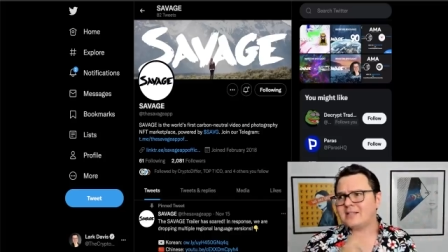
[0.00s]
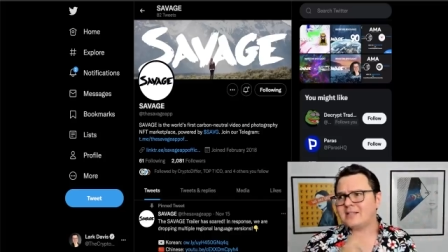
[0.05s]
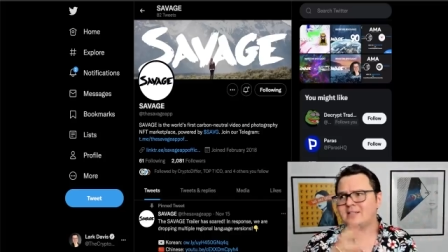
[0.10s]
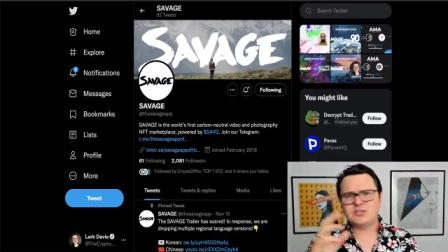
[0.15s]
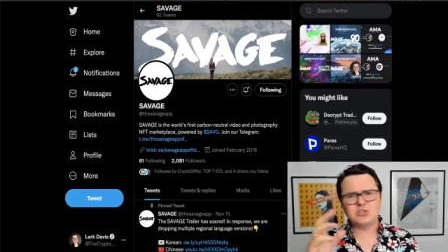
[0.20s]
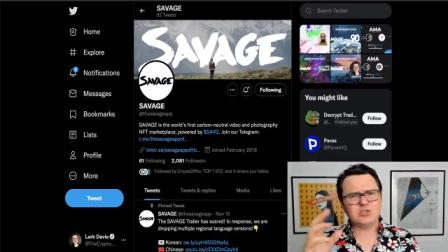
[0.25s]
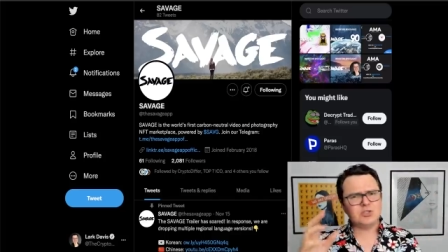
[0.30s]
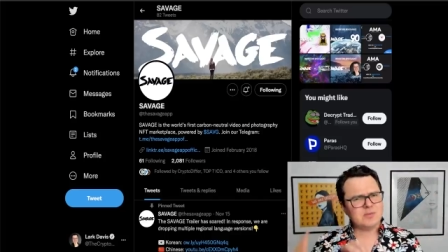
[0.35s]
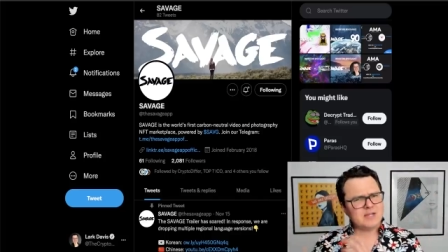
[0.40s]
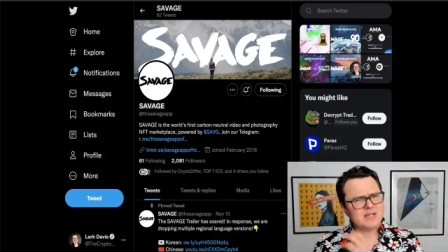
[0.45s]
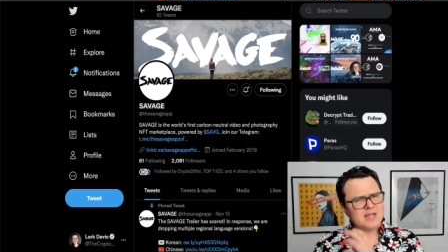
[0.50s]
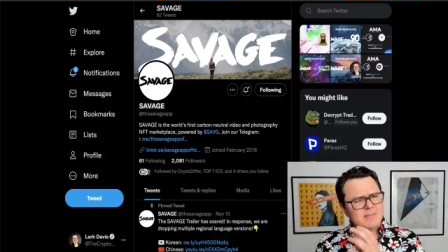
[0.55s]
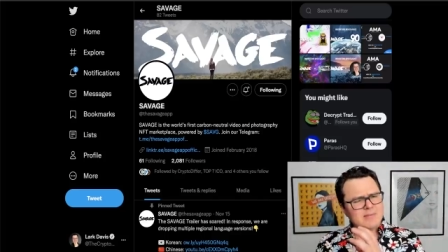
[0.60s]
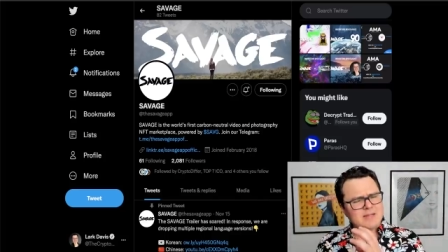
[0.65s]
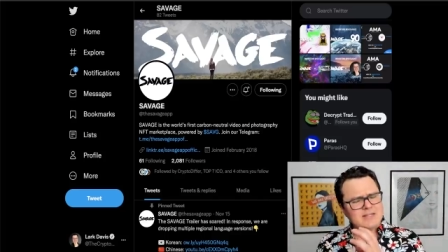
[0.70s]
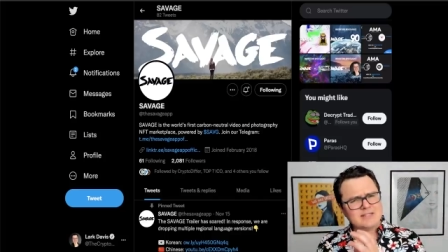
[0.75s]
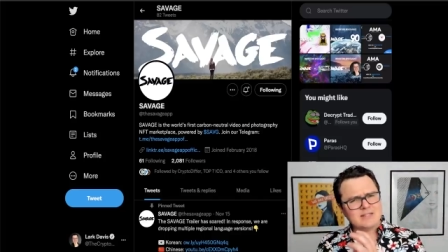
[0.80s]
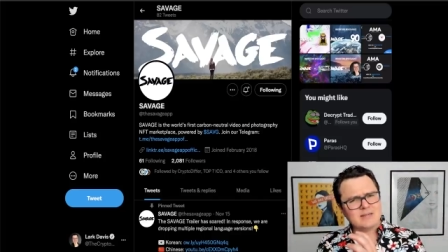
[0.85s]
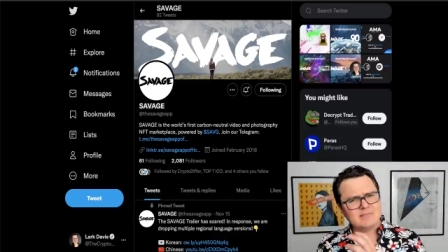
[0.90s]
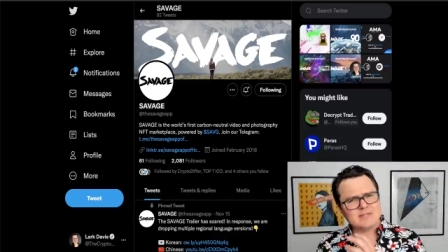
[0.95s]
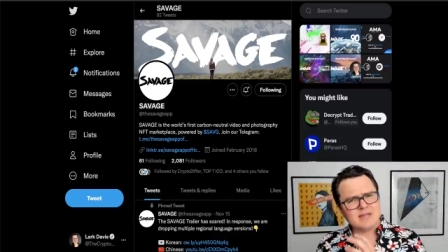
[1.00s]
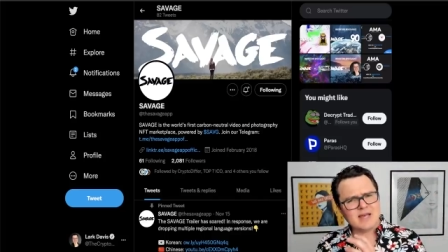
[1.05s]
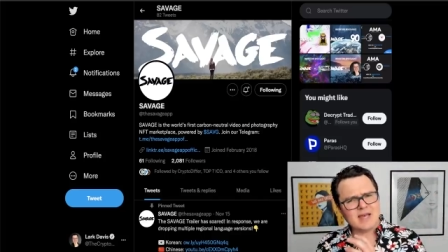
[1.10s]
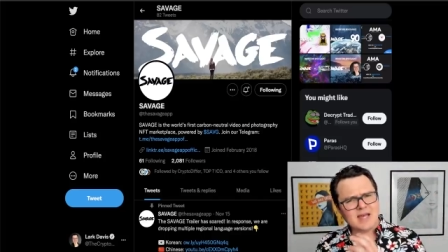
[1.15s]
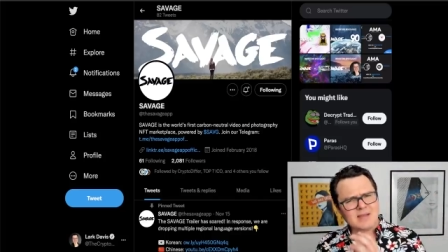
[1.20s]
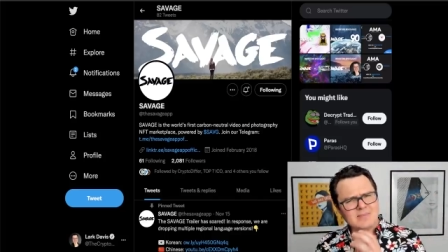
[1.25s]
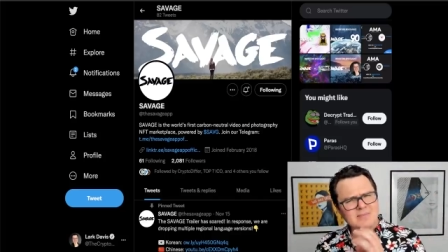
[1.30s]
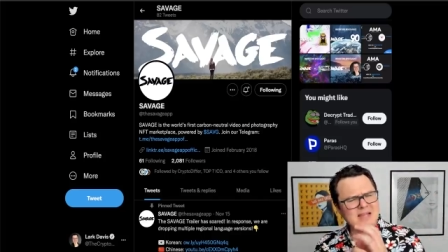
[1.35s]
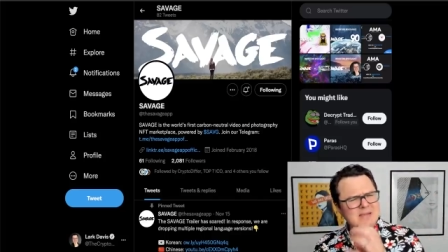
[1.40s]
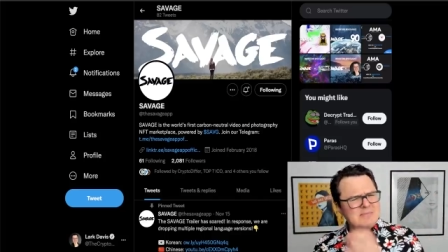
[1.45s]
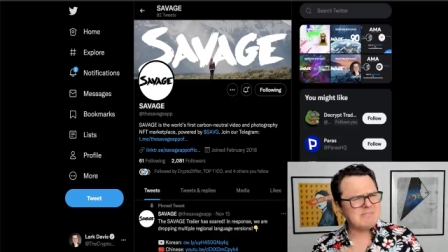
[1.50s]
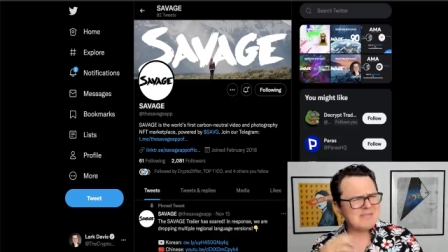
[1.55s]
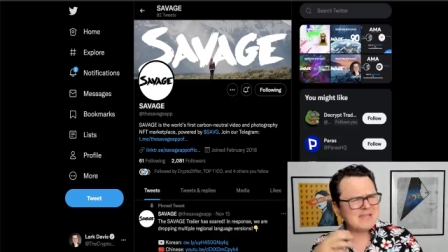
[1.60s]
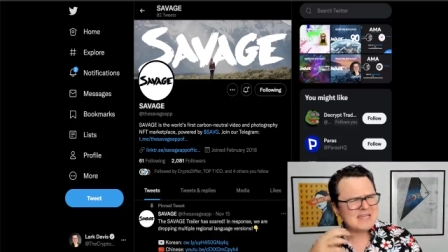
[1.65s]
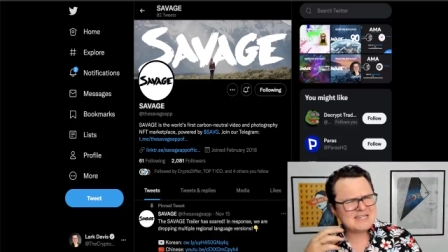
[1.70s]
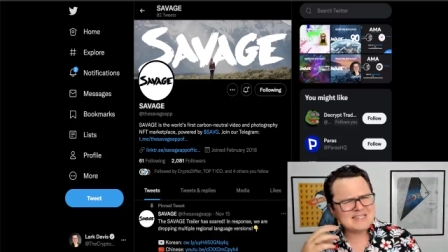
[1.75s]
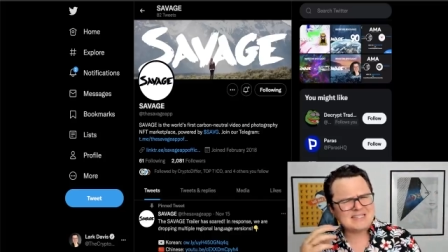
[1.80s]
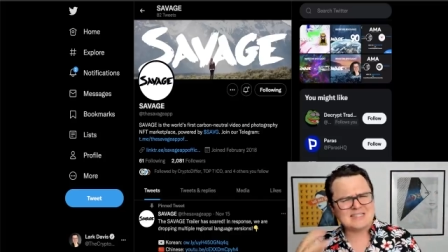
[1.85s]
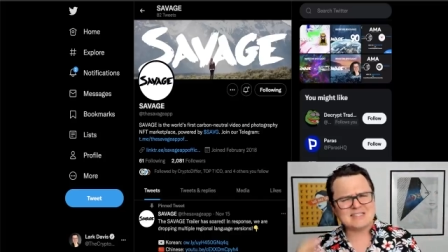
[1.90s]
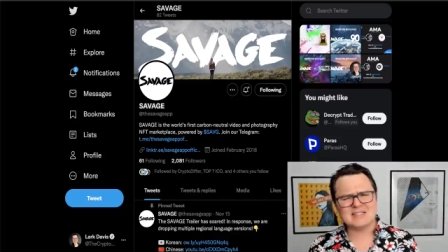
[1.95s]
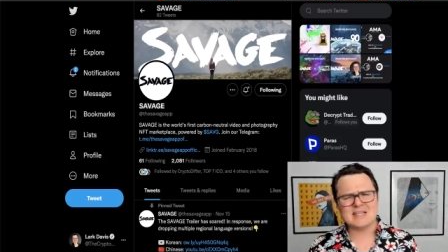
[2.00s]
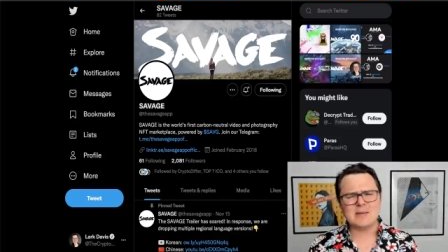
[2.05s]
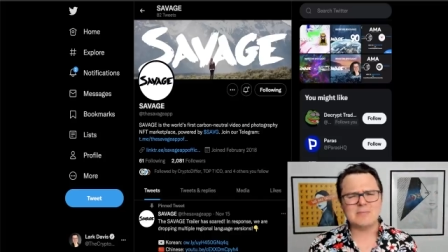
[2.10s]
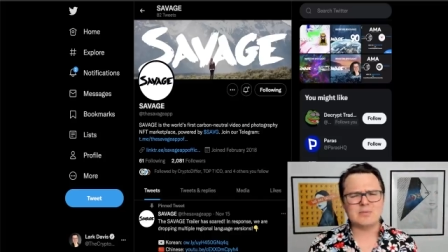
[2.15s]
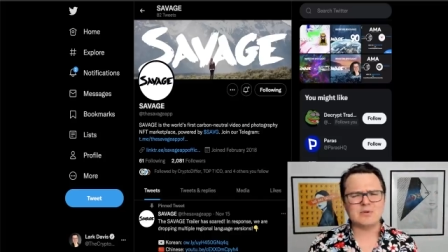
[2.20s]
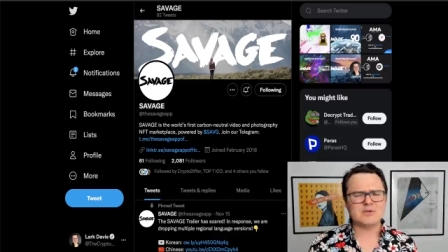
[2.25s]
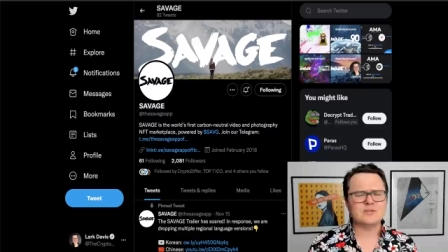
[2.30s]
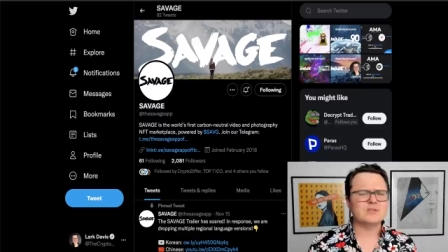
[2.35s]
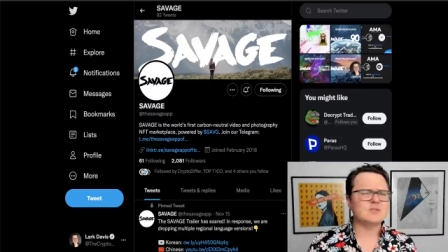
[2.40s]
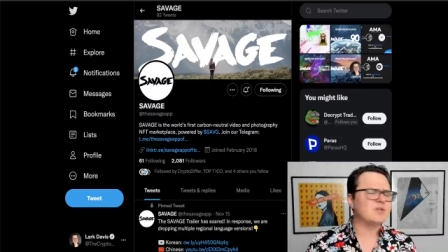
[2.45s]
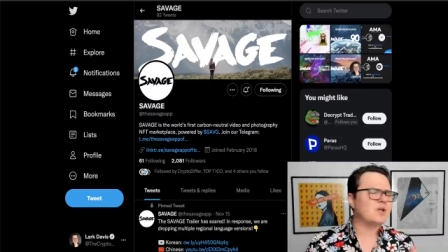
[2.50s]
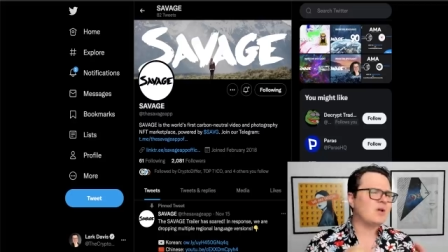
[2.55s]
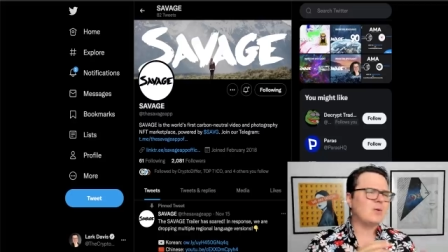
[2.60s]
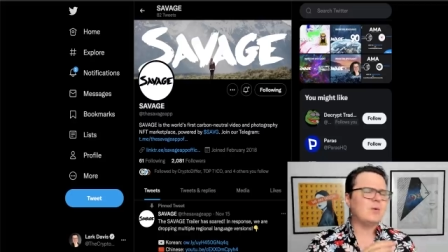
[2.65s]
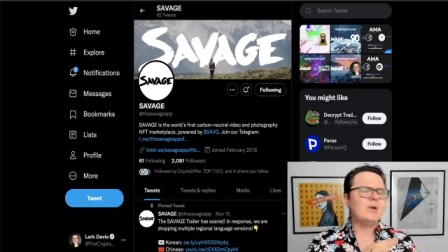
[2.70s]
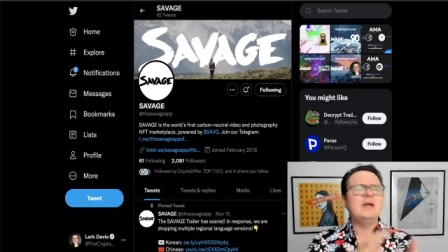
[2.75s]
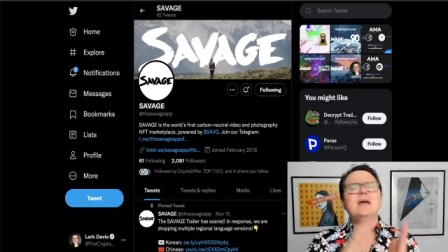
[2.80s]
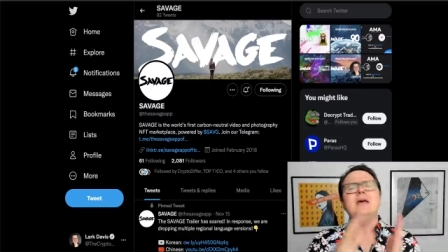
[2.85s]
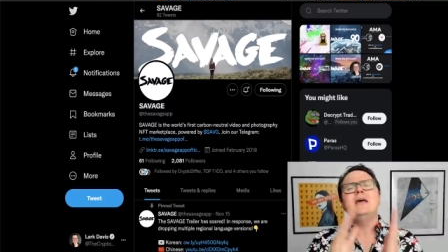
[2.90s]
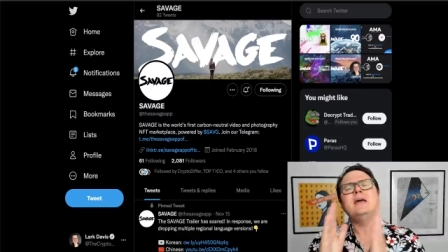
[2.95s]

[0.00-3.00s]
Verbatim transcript: It should be coming sometime like mid December, so